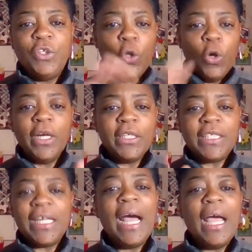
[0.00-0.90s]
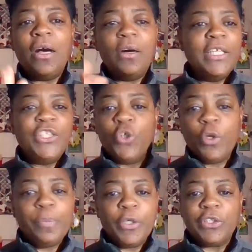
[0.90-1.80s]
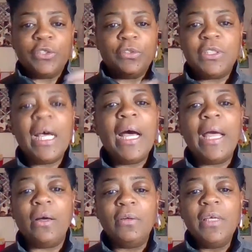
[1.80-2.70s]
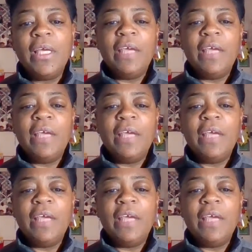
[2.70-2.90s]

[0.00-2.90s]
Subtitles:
Your style is your personal style.